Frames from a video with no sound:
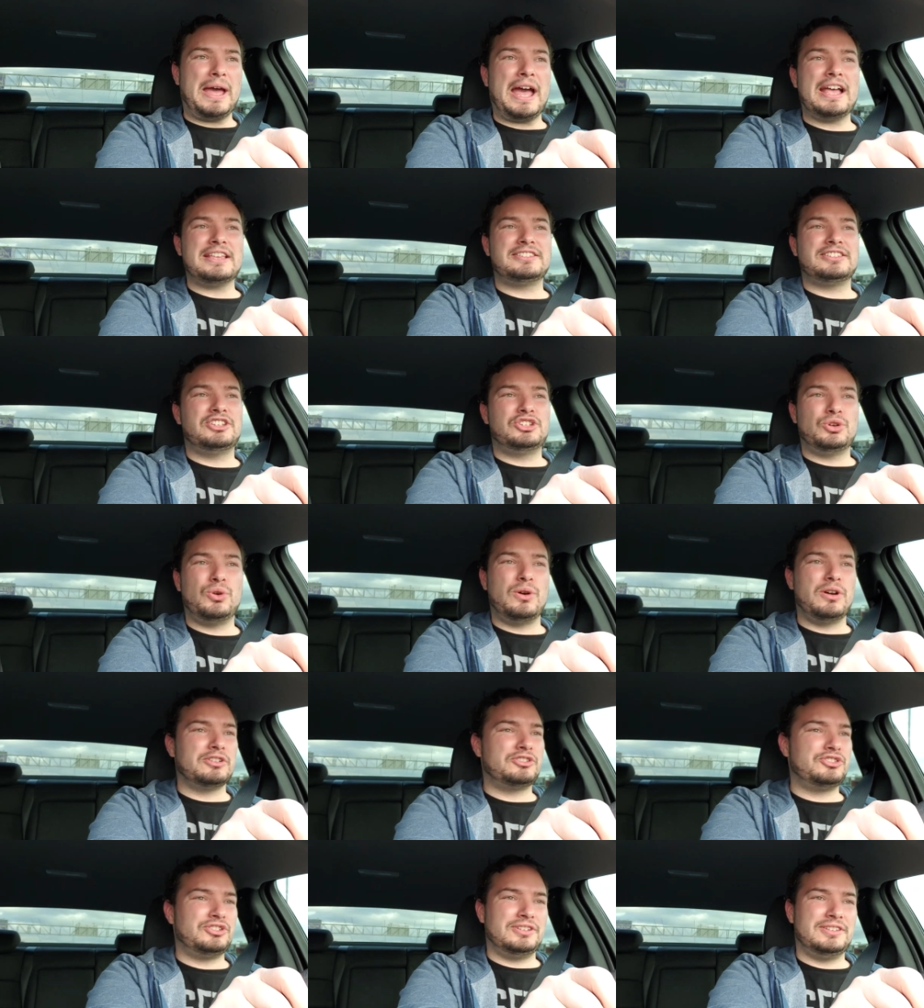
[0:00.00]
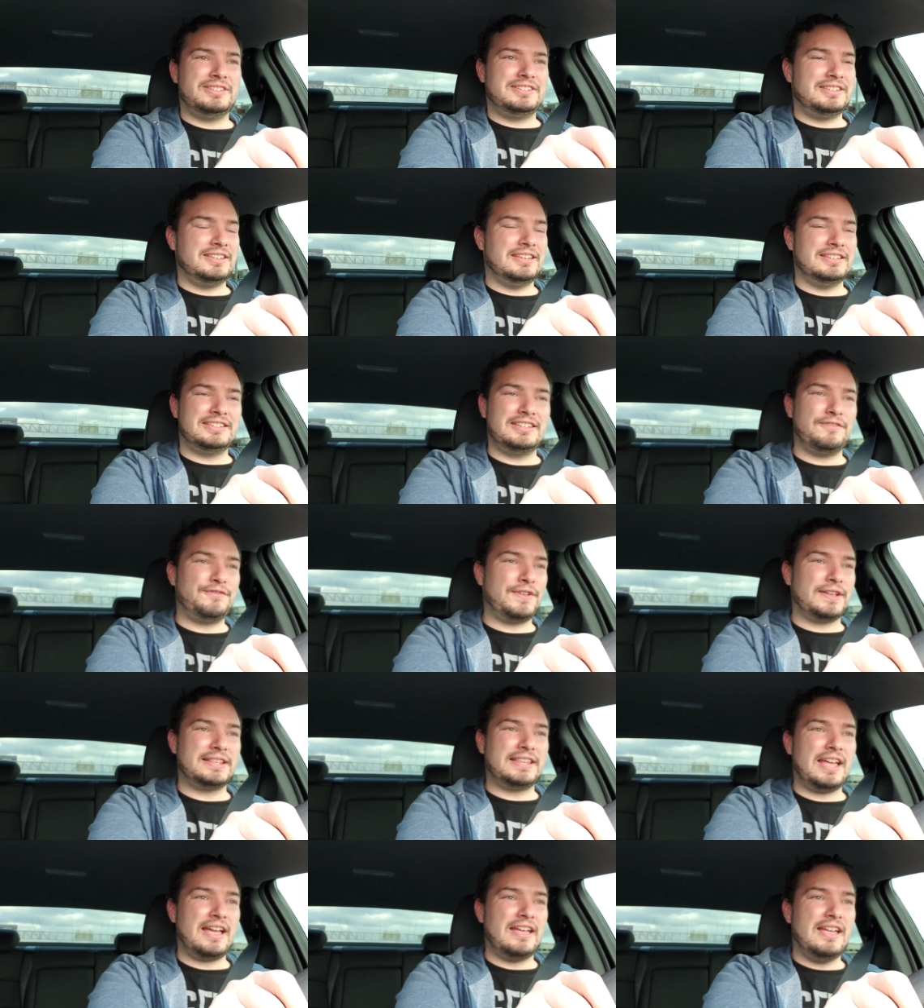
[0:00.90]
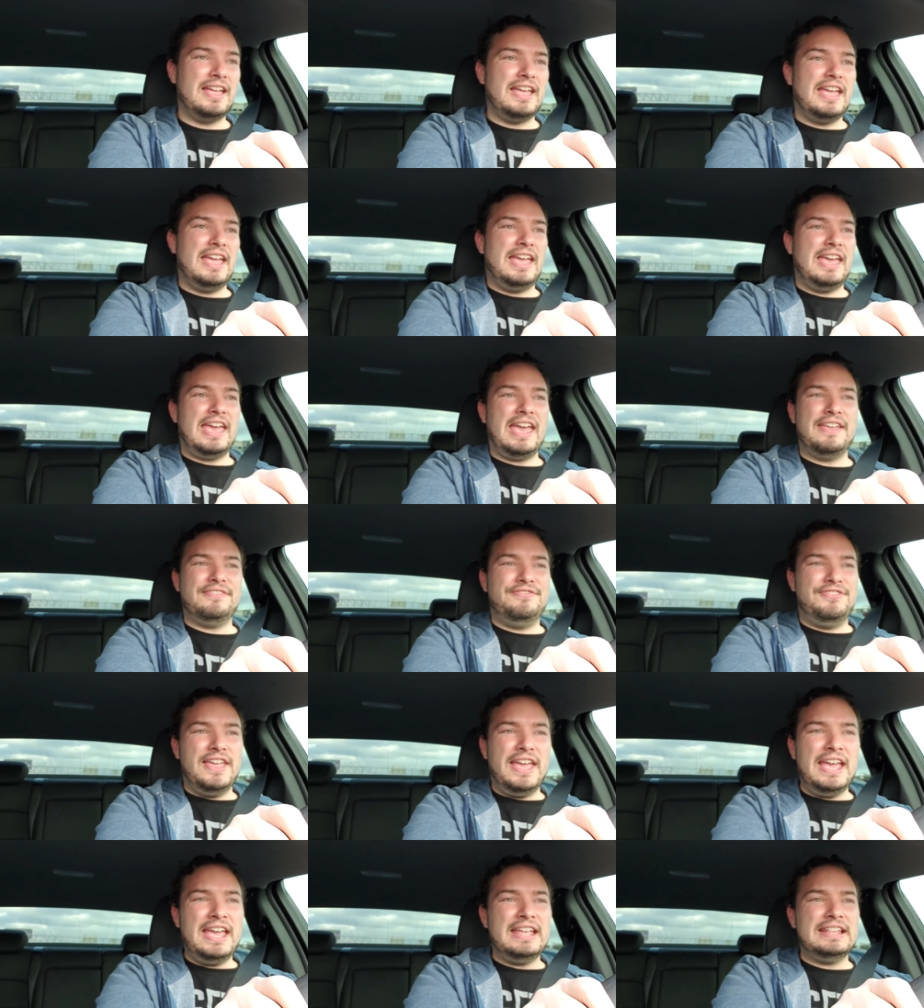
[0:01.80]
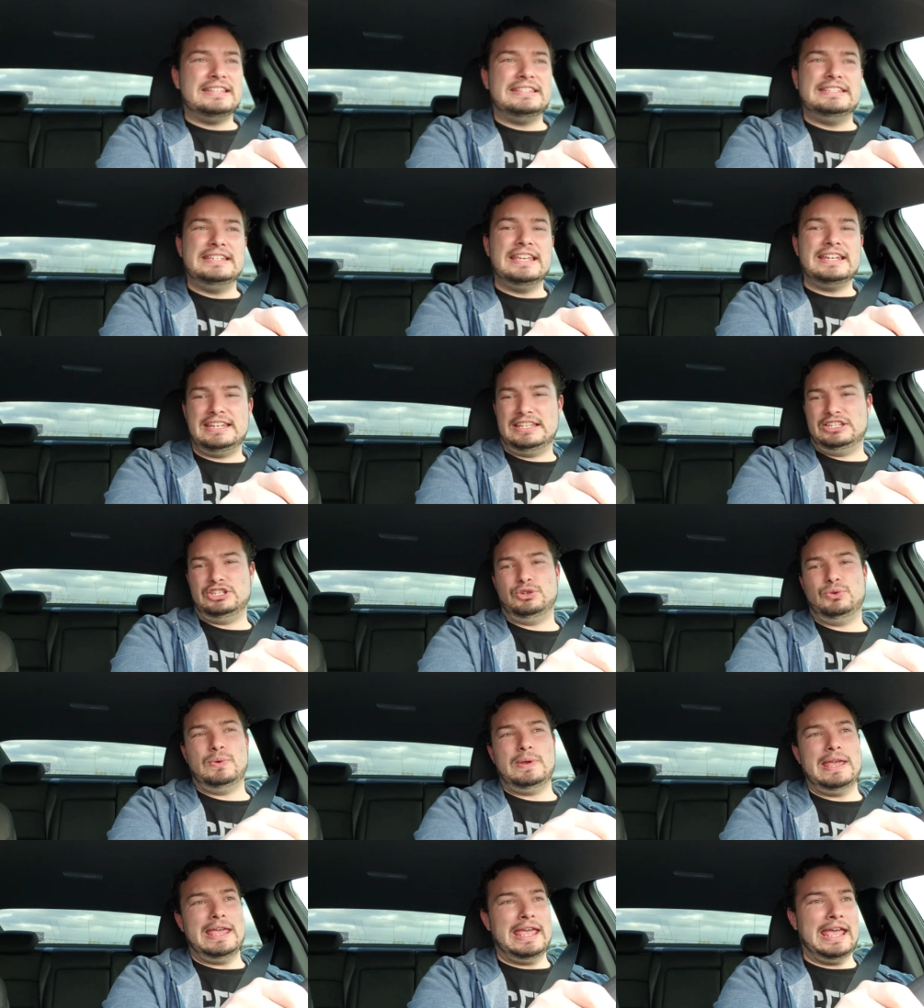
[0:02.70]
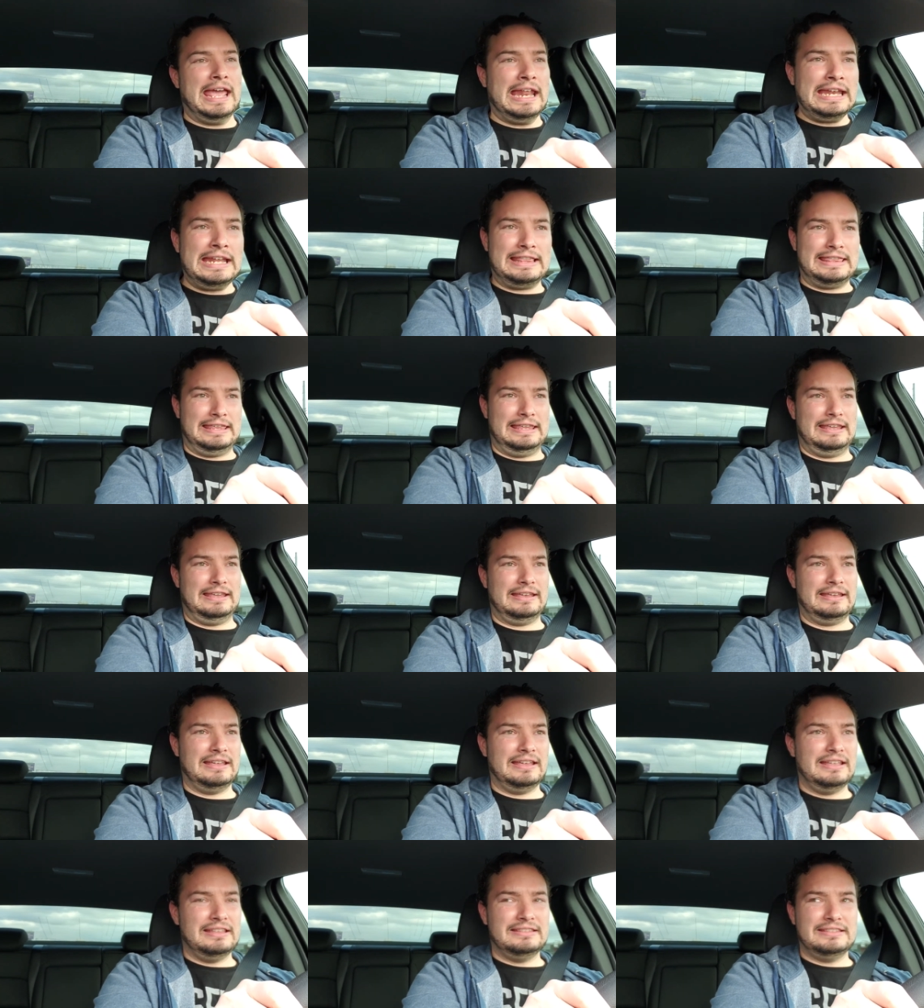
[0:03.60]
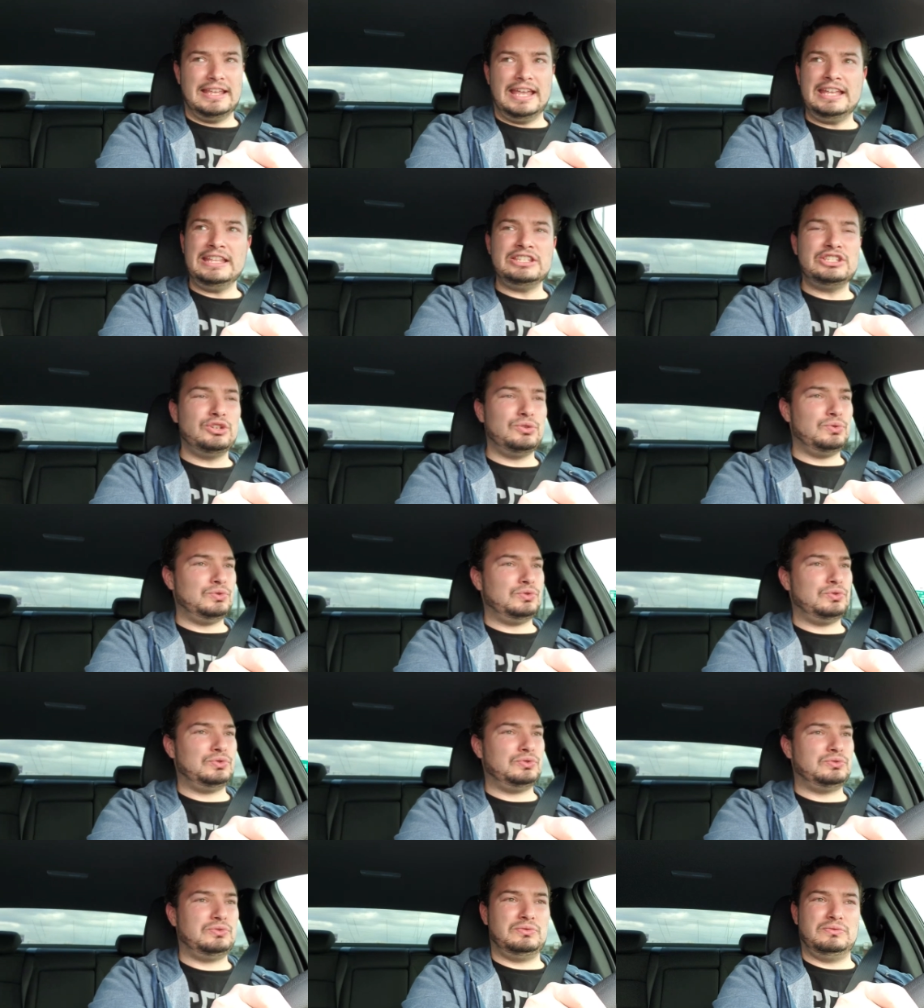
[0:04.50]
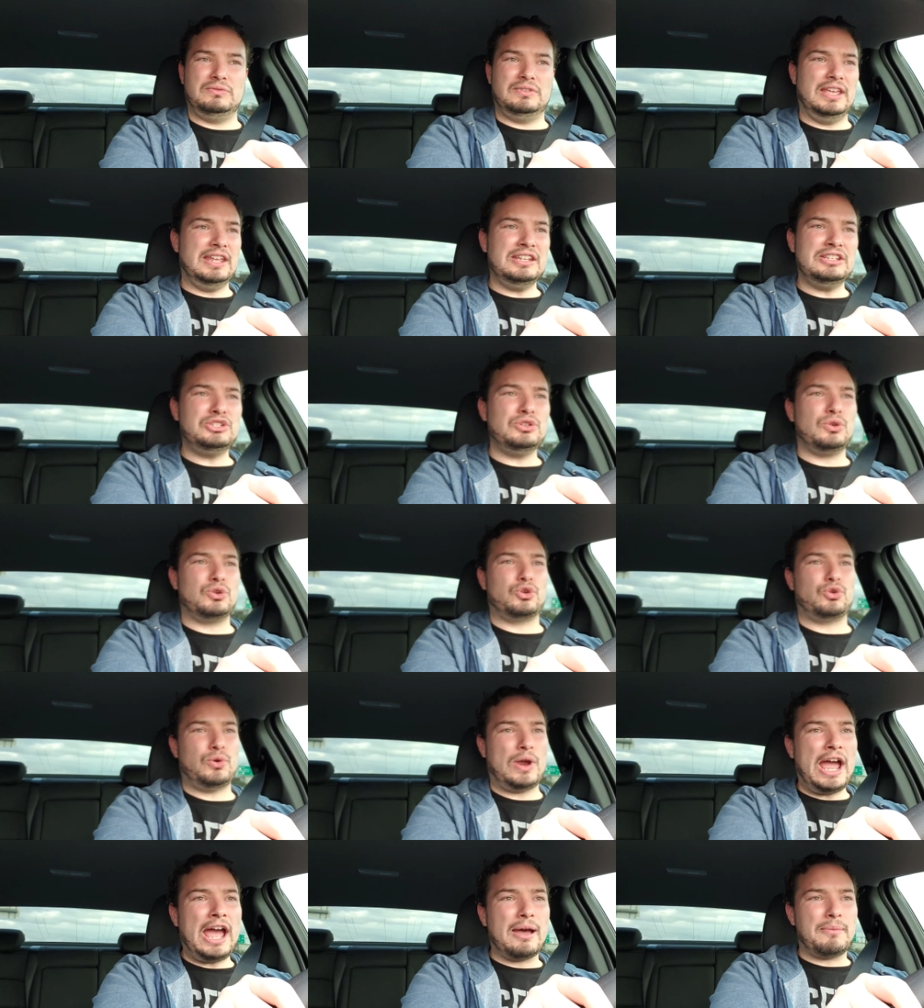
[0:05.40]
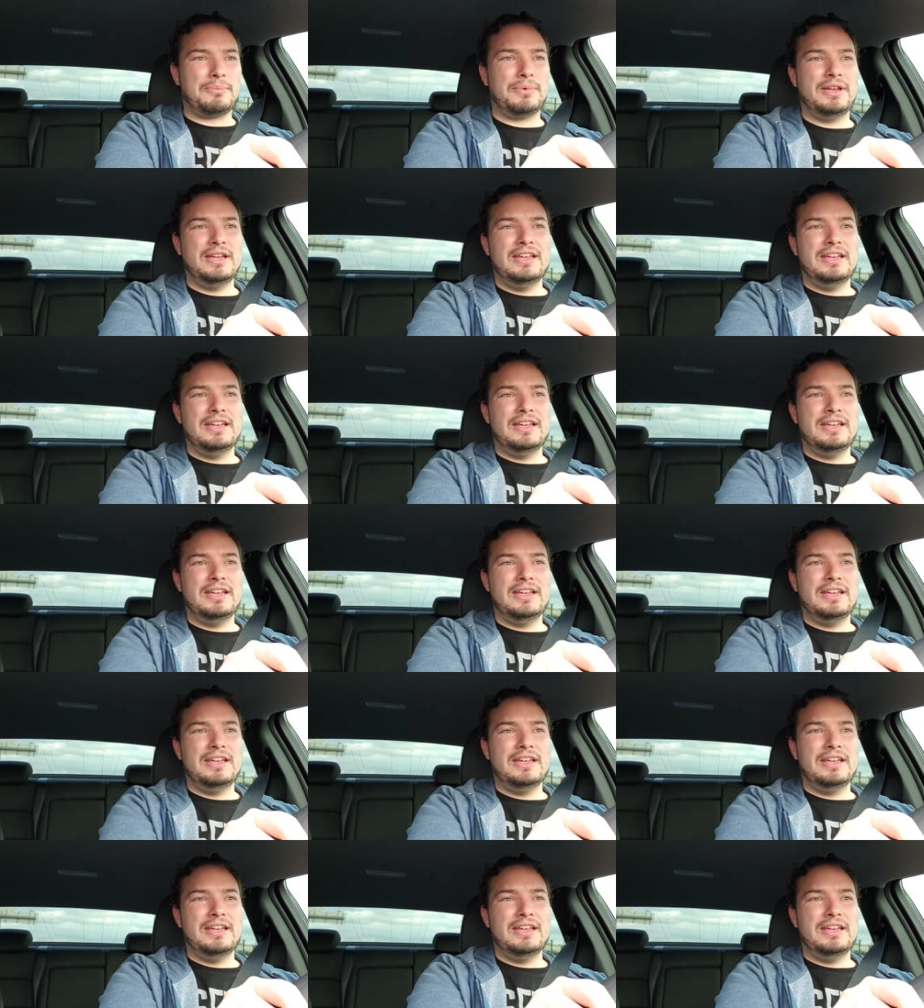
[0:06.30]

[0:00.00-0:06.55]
pass the torch and stuff like that. And they didn't do anything. They didn't do crap.